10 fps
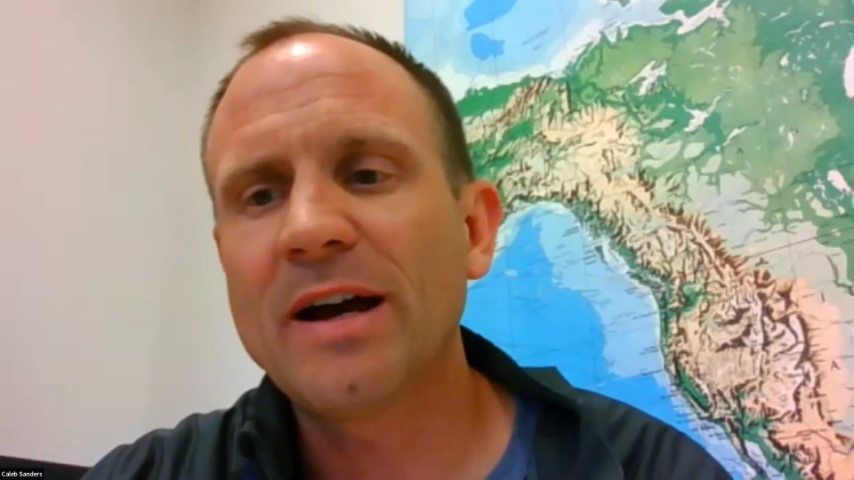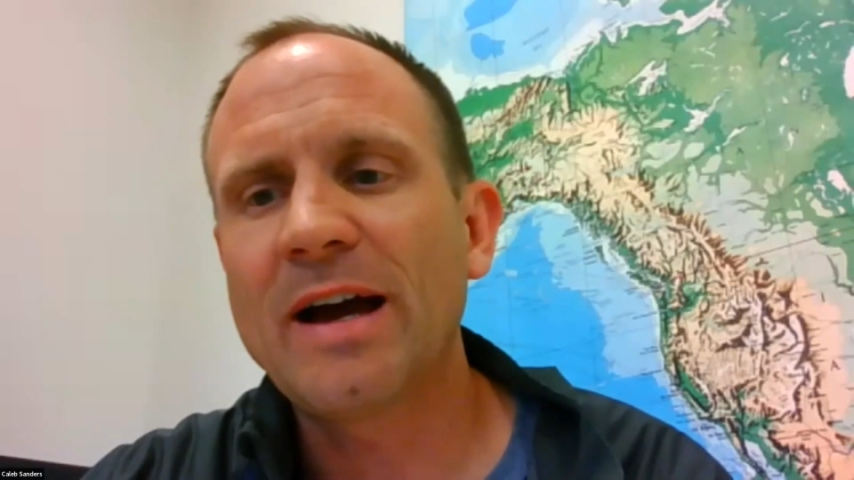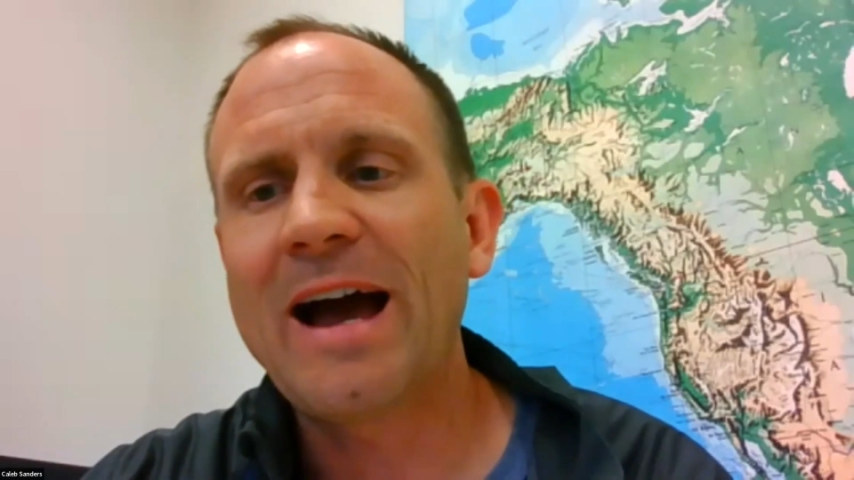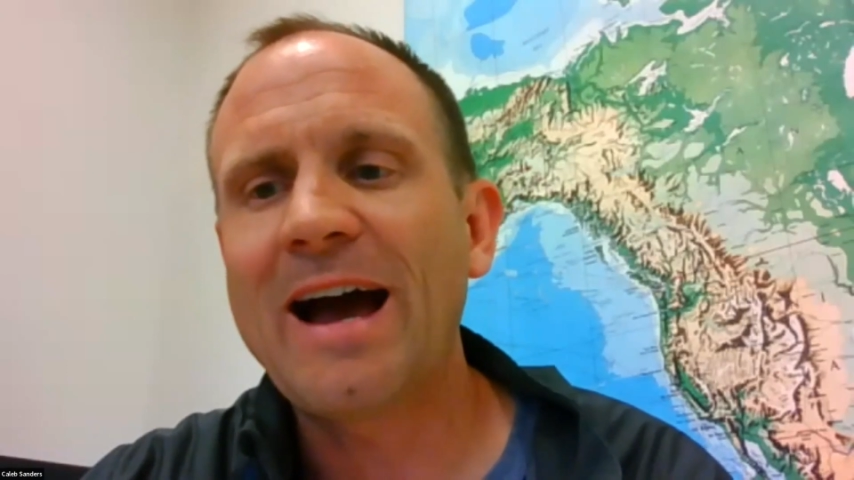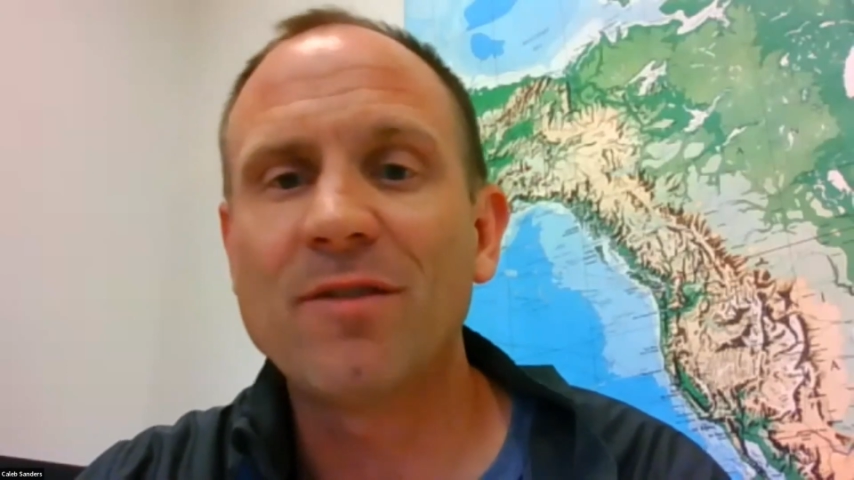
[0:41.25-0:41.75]

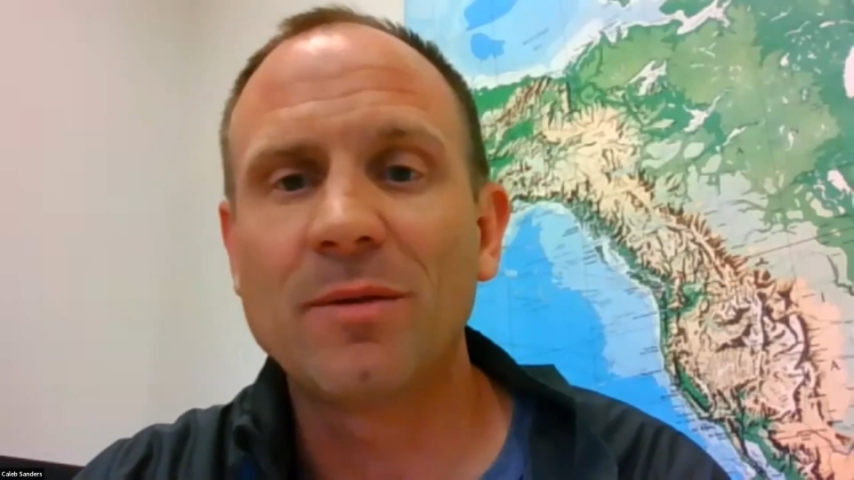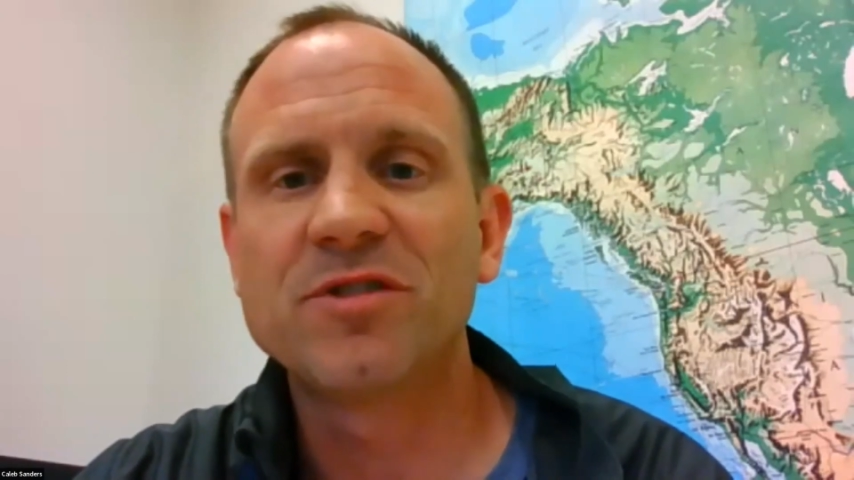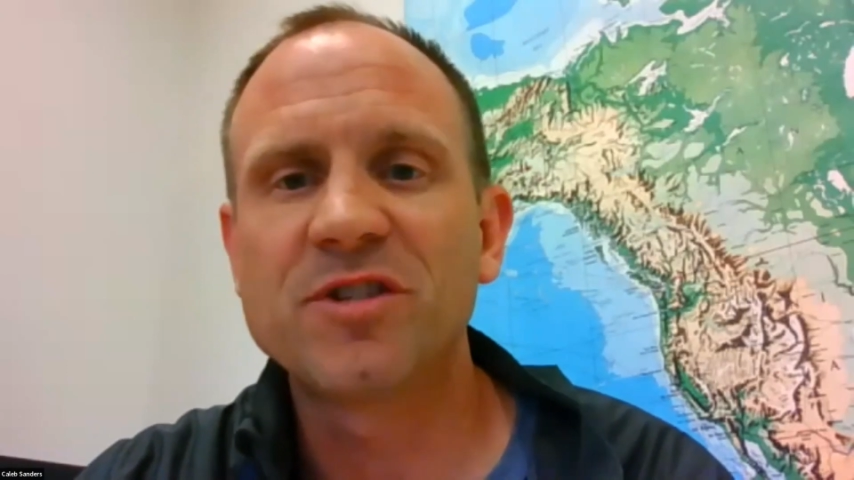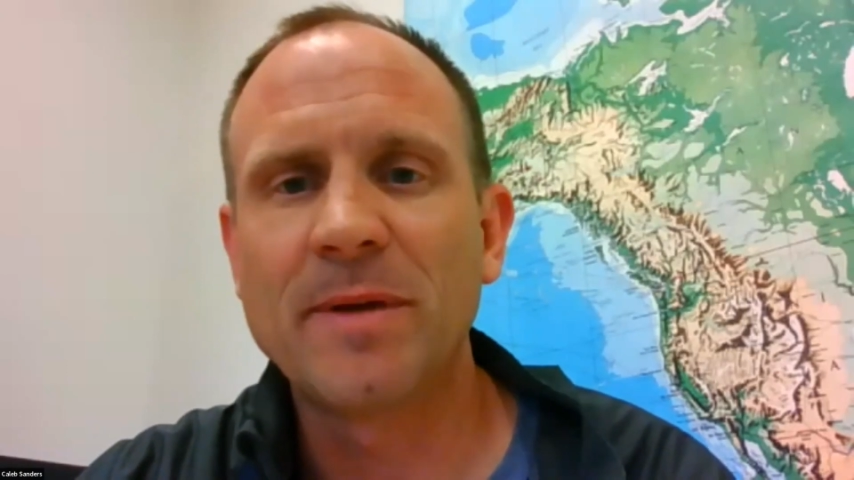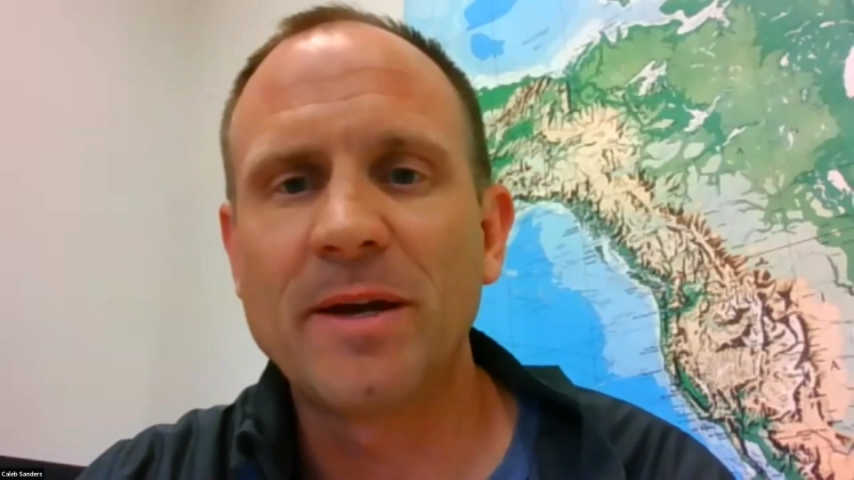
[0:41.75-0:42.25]
have
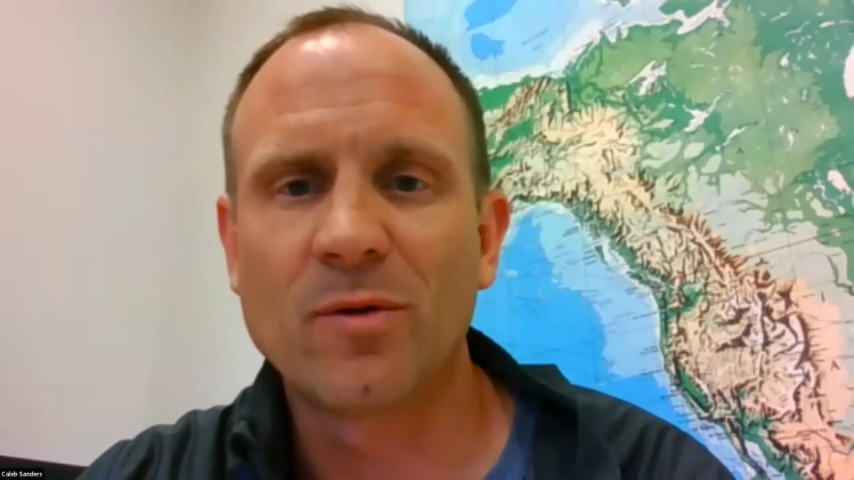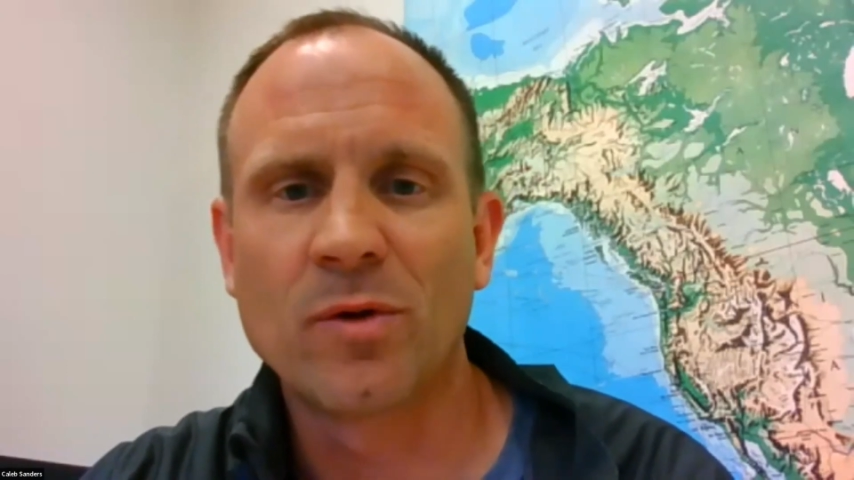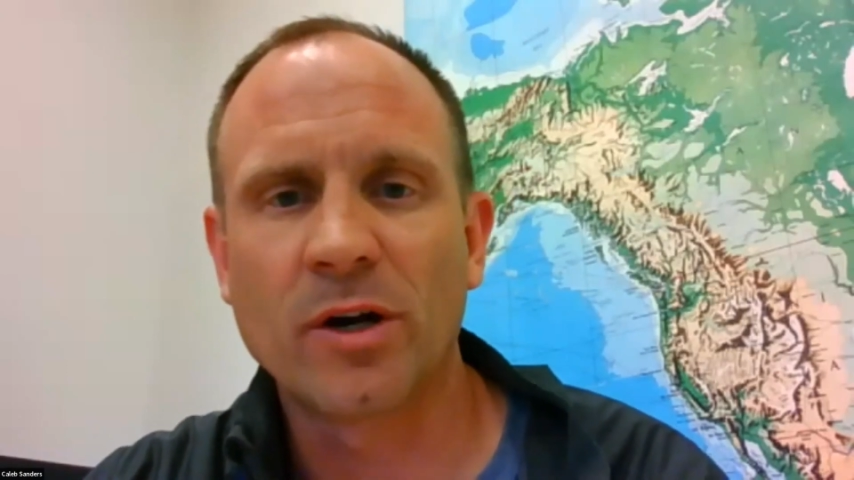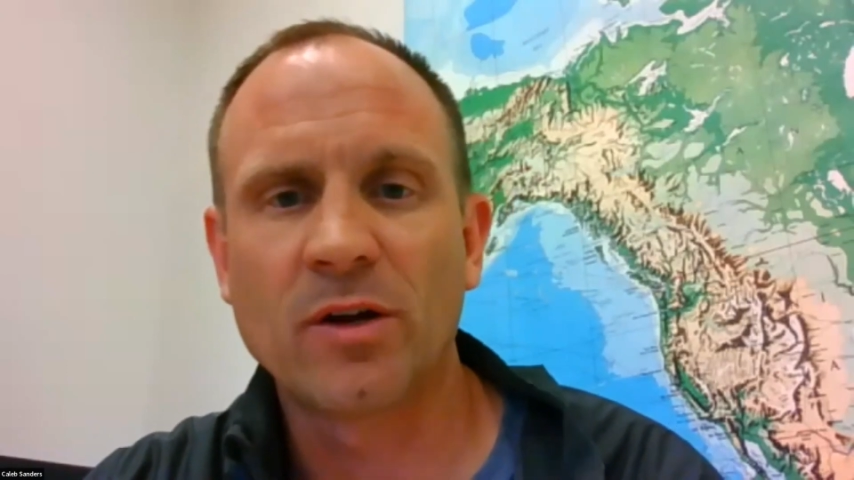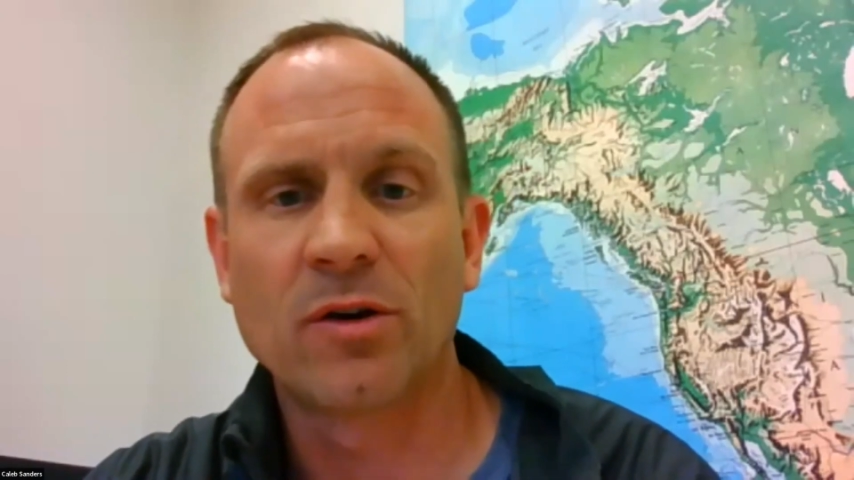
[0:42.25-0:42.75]
them submit
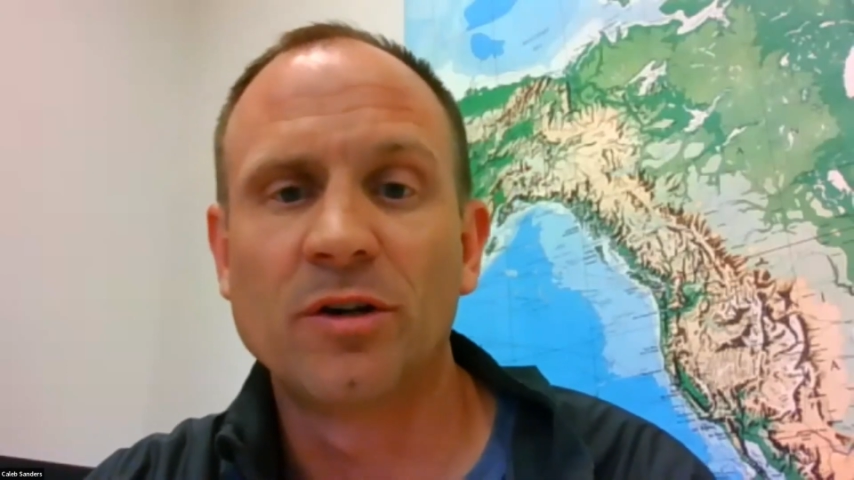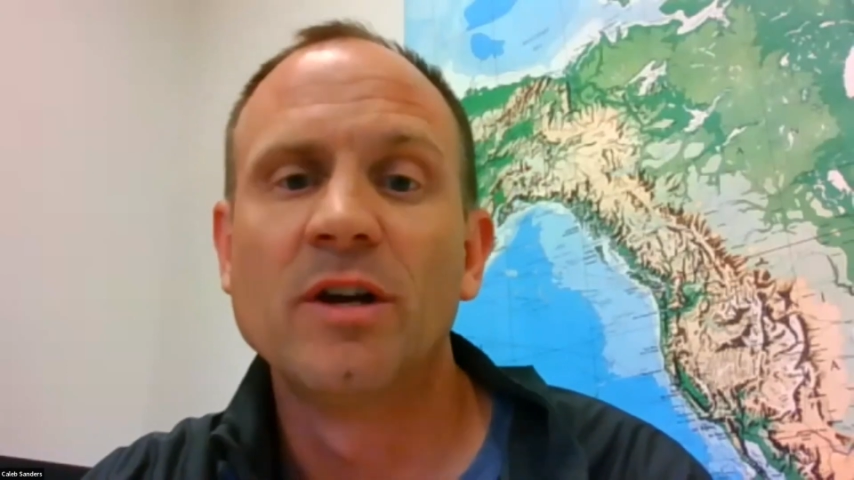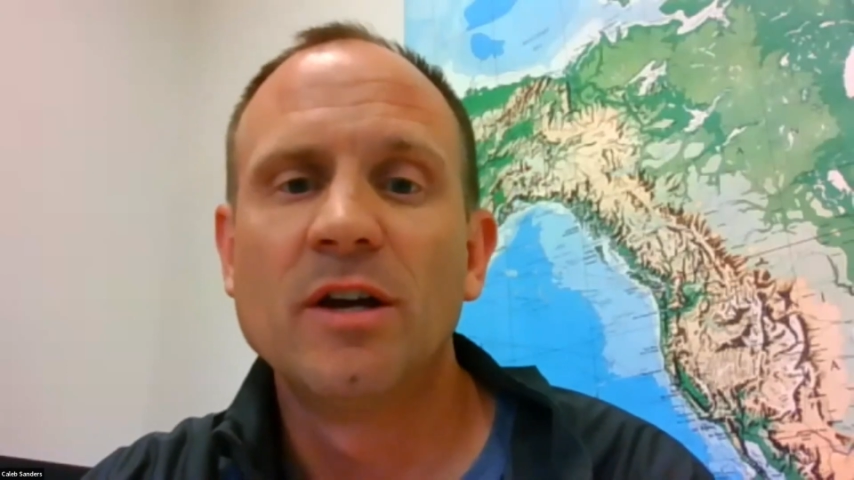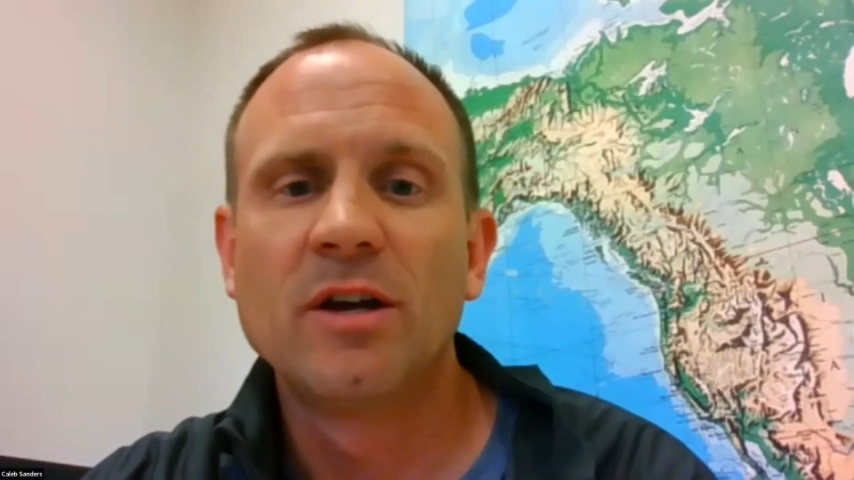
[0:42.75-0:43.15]
work or